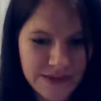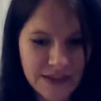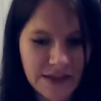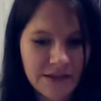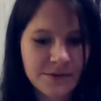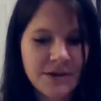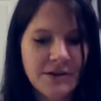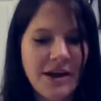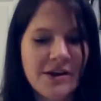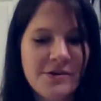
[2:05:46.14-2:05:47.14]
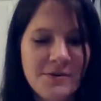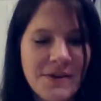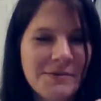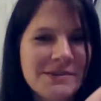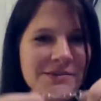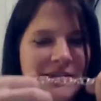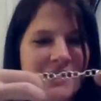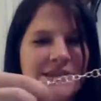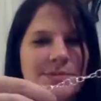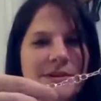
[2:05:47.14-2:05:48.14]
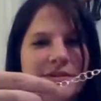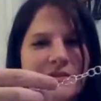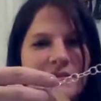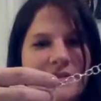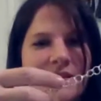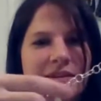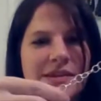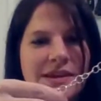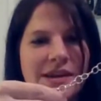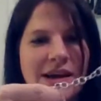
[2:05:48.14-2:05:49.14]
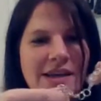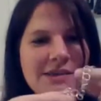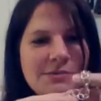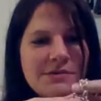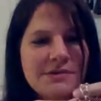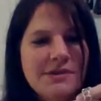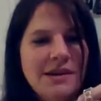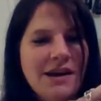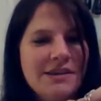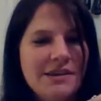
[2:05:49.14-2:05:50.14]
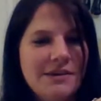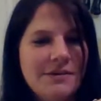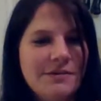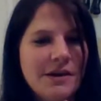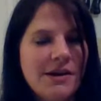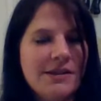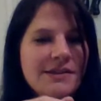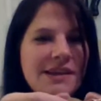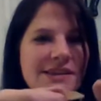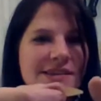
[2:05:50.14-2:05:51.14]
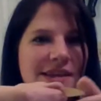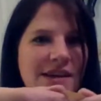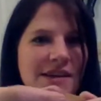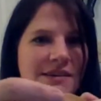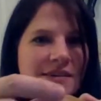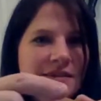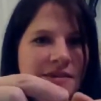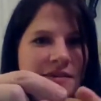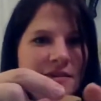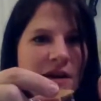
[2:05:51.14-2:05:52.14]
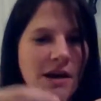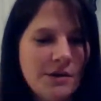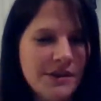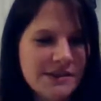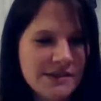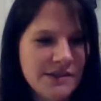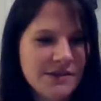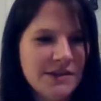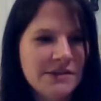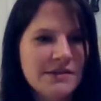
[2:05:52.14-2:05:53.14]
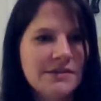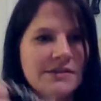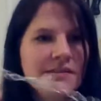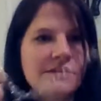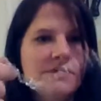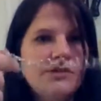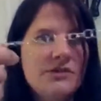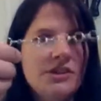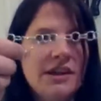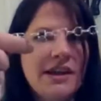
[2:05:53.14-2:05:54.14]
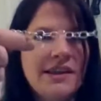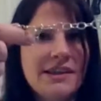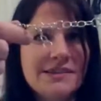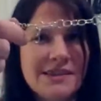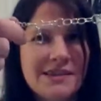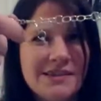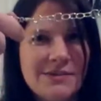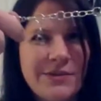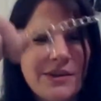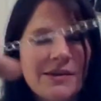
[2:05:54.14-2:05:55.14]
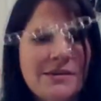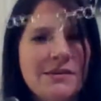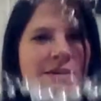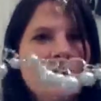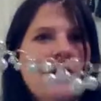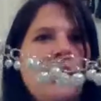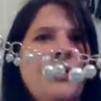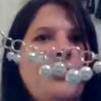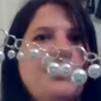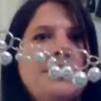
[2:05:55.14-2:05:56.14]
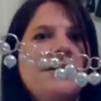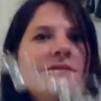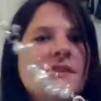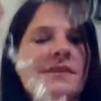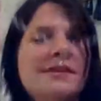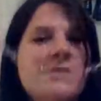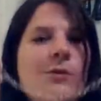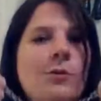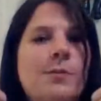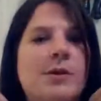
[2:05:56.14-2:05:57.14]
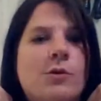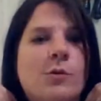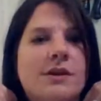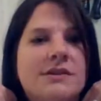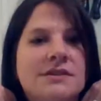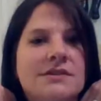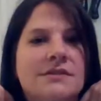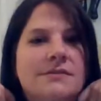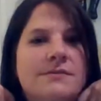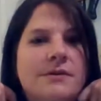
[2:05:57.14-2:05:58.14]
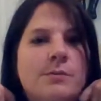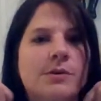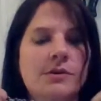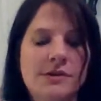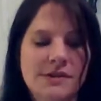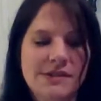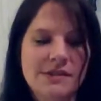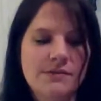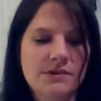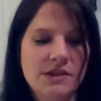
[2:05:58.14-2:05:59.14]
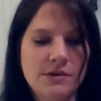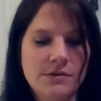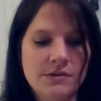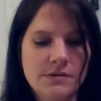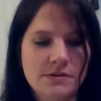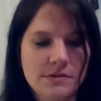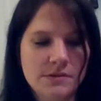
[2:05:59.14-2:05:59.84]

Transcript: Stick that there for now. I don't know if that one's her taste, but I don't not know. All right, this has a, oh, that's an earring. JK, that has nothing to do with it. $3 on this old big old one. Faux pearls, silver tone.